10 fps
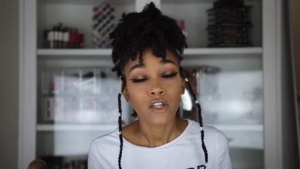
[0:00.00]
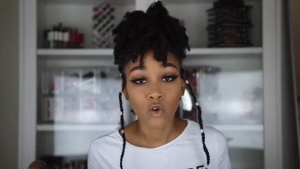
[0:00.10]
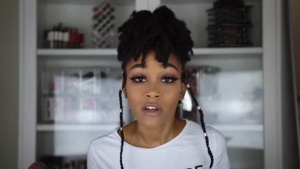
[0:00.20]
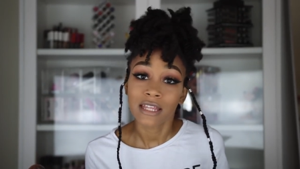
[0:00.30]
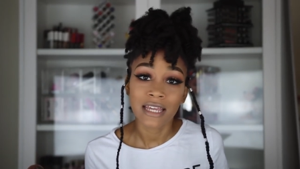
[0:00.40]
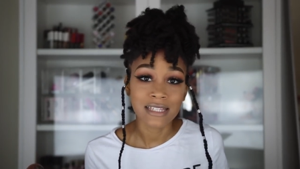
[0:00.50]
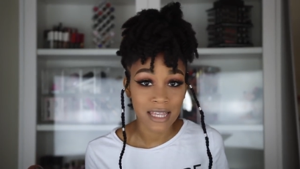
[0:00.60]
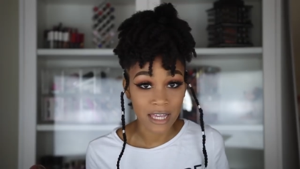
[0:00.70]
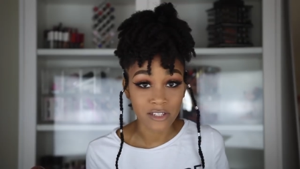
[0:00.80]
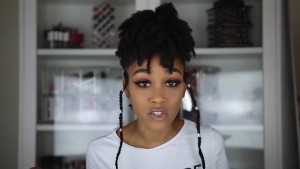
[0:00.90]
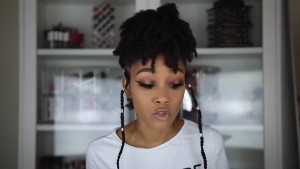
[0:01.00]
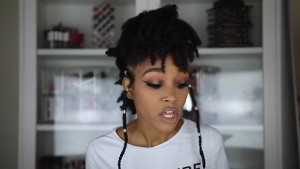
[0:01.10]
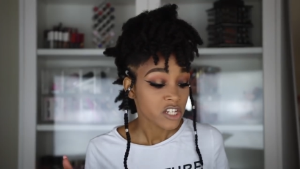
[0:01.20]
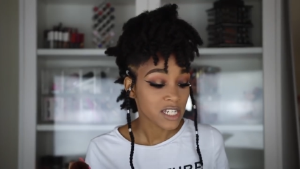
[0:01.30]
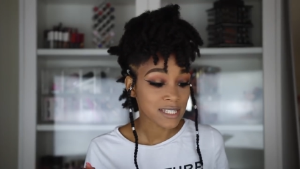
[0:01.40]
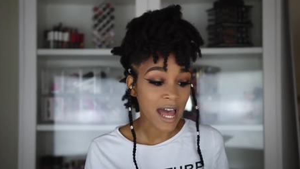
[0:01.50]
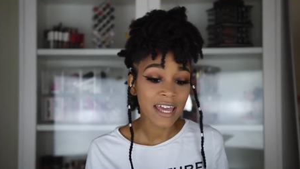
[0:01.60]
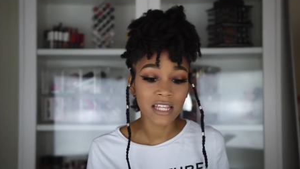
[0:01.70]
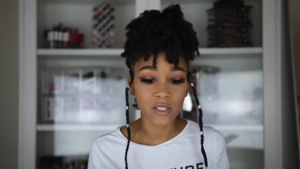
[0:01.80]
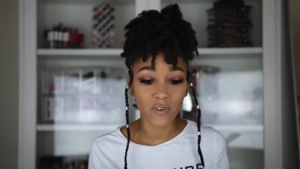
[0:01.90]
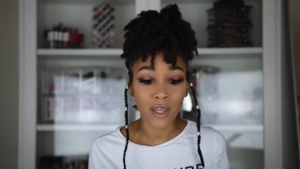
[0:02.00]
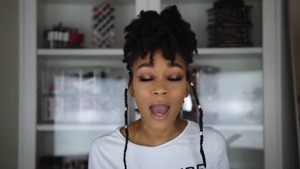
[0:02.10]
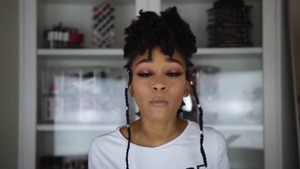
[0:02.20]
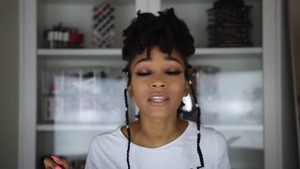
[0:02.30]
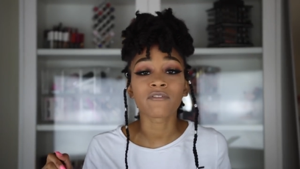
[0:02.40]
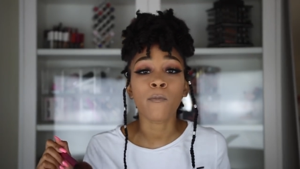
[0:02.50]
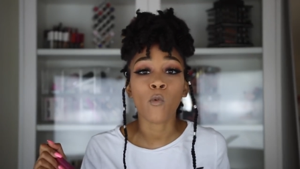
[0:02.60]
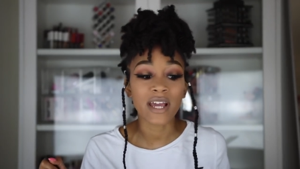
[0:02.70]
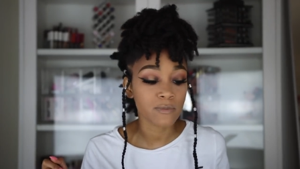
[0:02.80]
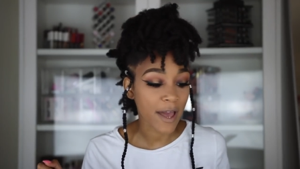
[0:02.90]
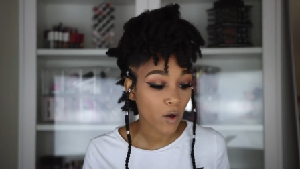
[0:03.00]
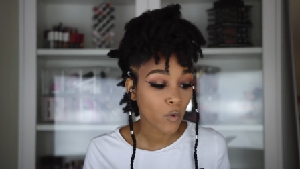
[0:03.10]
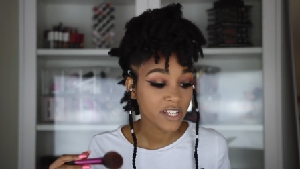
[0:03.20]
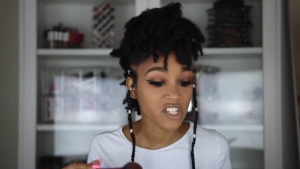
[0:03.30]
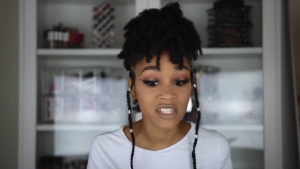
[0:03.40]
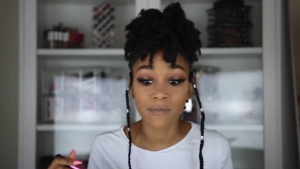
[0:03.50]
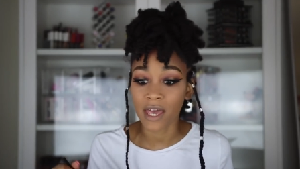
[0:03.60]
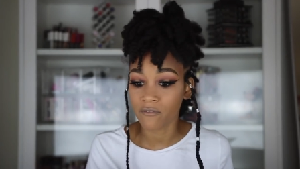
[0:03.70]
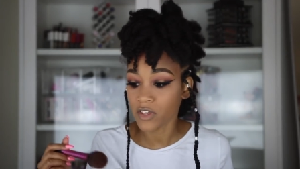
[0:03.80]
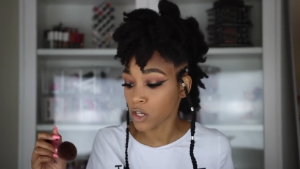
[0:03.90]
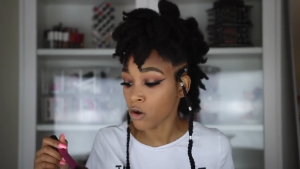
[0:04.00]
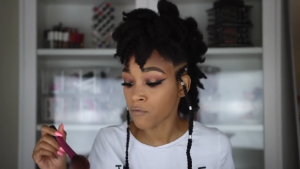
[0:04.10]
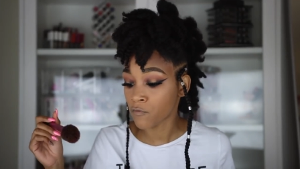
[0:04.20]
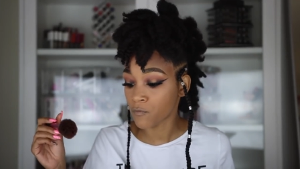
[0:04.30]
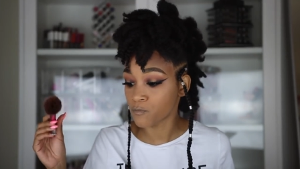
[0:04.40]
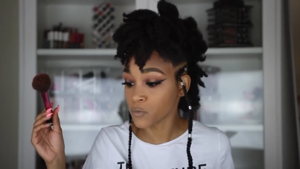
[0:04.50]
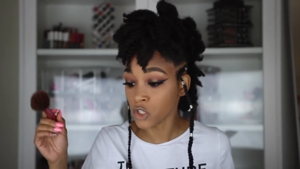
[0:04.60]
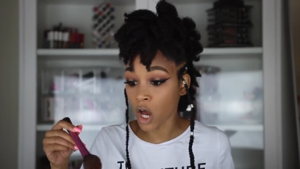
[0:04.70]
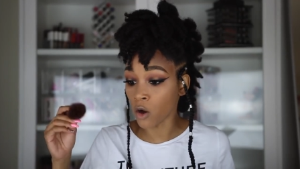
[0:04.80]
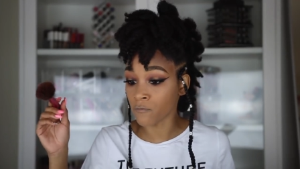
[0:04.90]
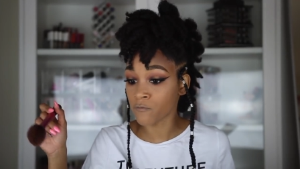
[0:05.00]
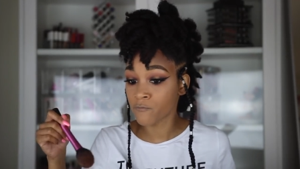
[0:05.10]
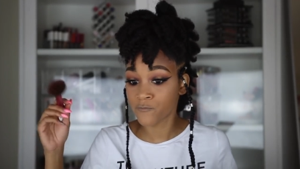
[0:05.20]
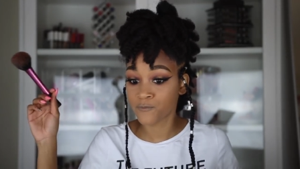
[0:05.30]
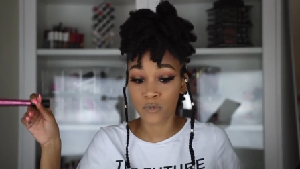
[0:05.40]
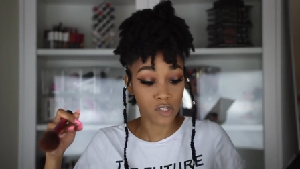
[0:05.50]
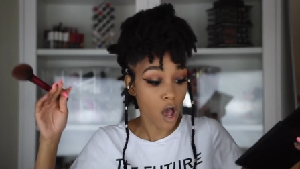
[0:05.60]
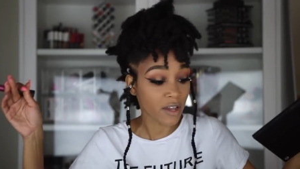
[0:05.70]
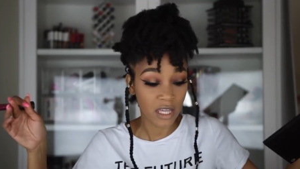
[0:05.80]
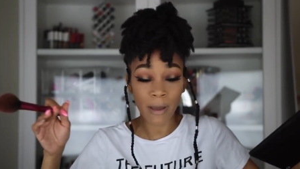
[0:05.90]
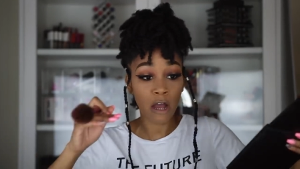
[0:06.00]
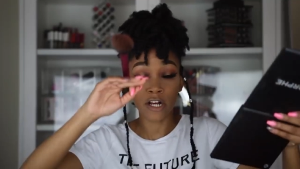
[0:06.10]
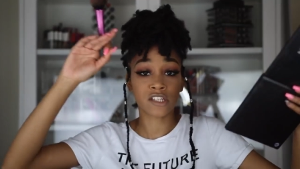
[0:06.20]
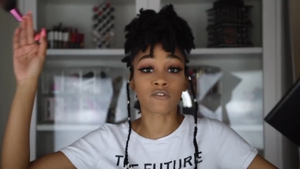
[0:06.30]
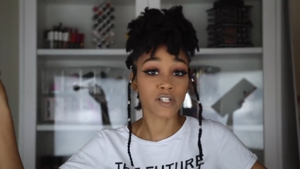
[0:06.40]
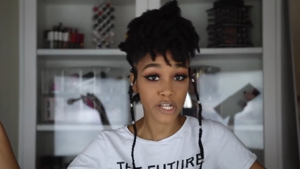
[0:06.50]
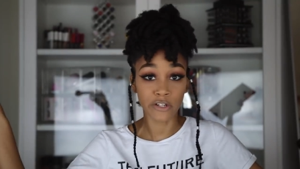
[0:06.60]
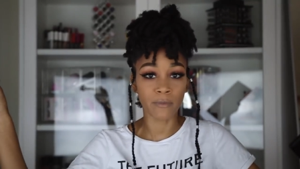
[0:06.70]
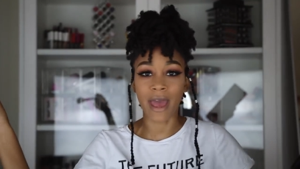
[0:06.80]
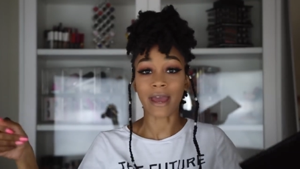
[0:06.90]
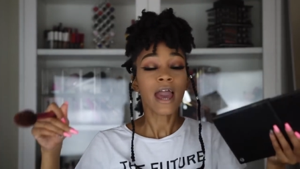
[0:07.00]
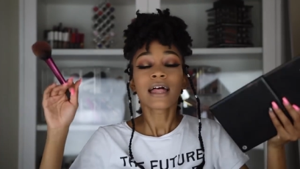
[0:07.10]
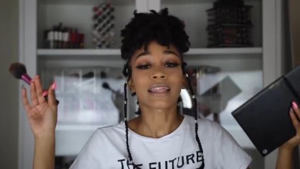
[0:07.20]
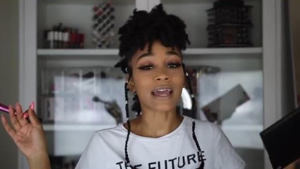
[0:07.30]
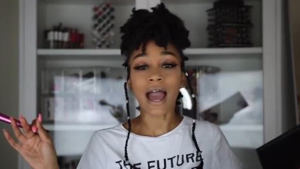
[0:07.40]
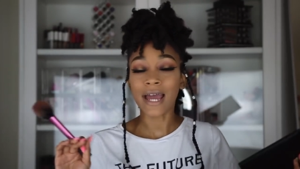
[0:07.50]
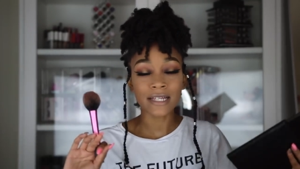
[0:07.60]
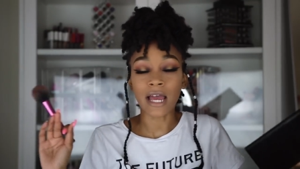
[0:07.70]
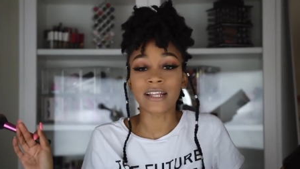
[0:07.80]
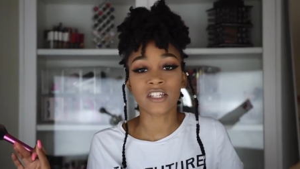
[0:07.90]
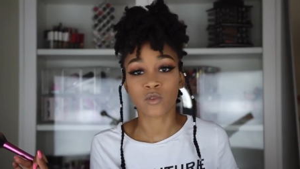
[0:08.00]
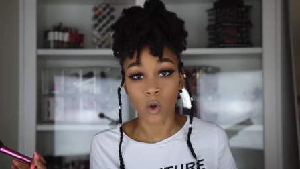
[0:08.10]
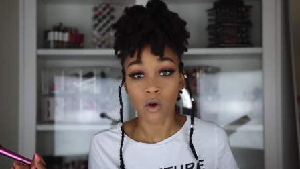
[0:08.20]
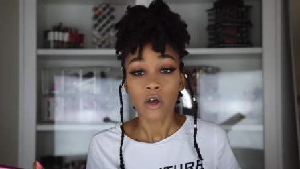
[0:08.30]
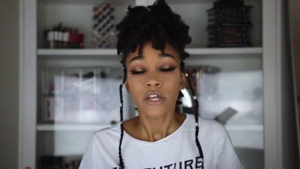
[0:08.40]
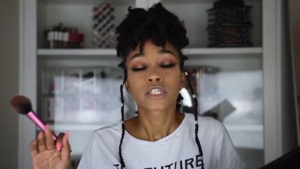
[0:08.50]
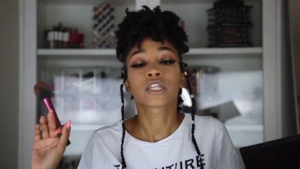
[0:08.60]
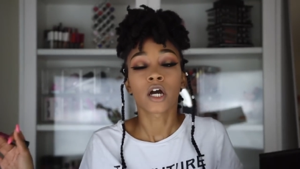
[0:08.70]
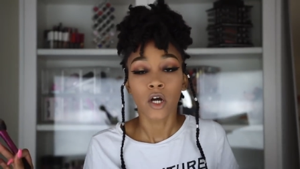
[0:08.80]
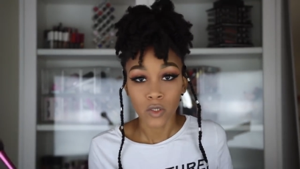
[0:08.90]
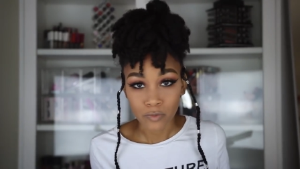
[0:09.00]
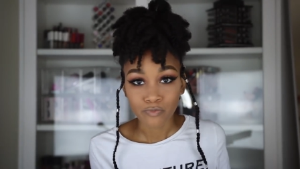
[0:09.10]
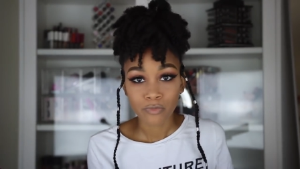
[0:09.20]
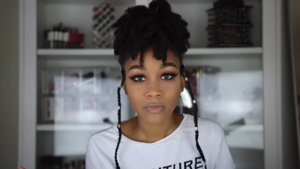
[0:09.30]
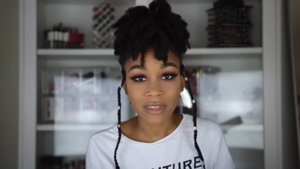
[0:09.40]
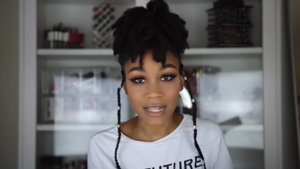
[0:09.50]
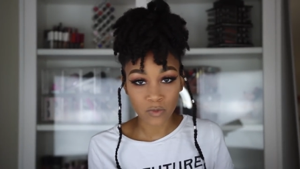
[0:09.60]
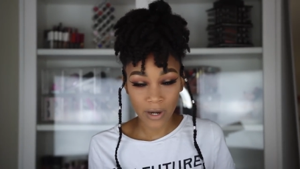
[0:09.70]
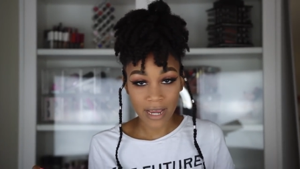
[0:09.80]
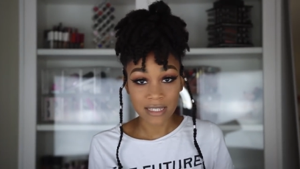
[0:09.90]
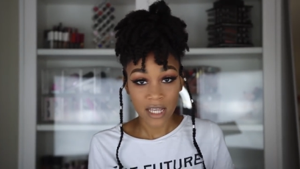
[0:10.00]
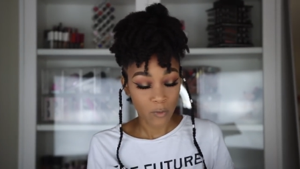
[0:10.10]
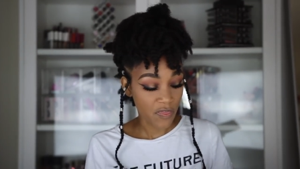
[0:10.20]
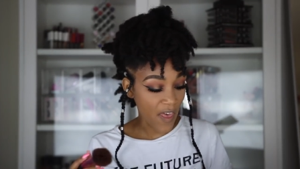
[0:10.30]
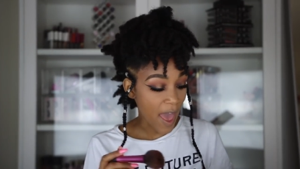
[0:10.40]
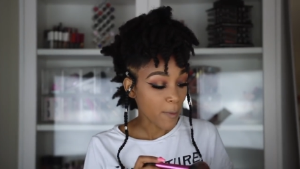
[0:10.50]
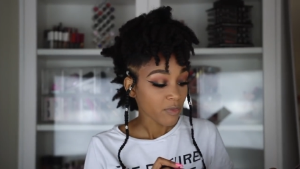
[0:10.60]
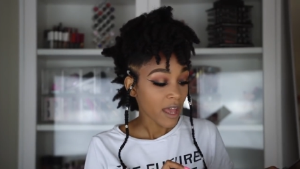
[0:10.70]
Laura Lee is canceled. She's not in this video. I wouldn't even waste my coin just to make a video, you know, talking about her to return it back. Like, I, I just won't. So that's where I stand with that.